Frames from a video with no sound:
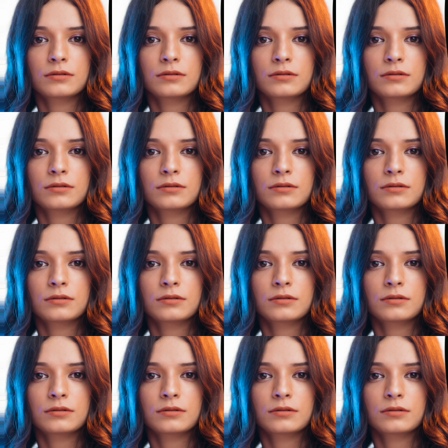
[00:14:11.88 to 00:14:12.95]

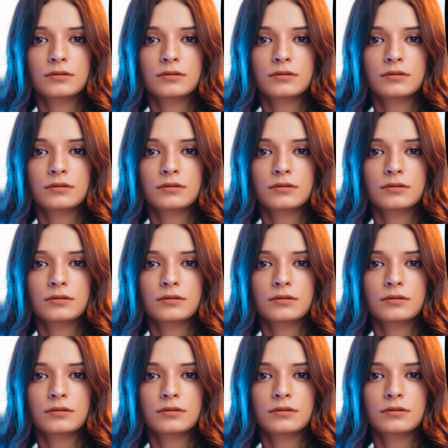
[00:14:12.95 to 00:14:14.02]

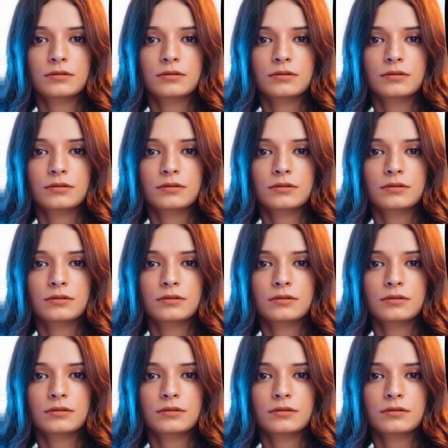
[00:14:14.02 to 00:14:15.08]

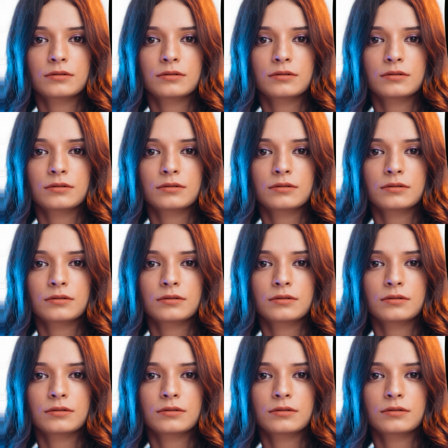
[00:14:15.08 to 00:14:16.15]

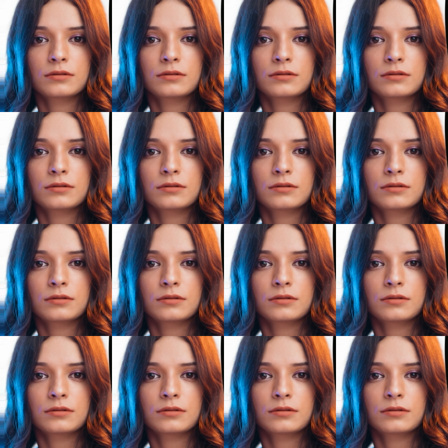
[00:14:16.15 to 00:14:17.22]

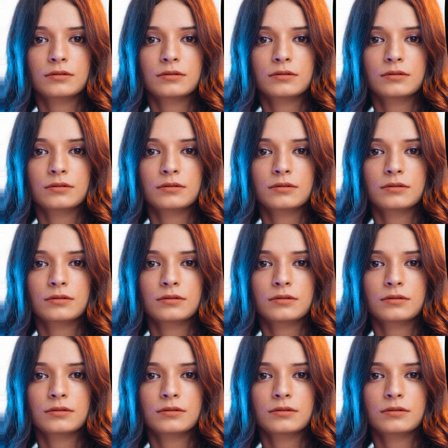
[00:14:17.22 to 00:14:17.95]
[no speech]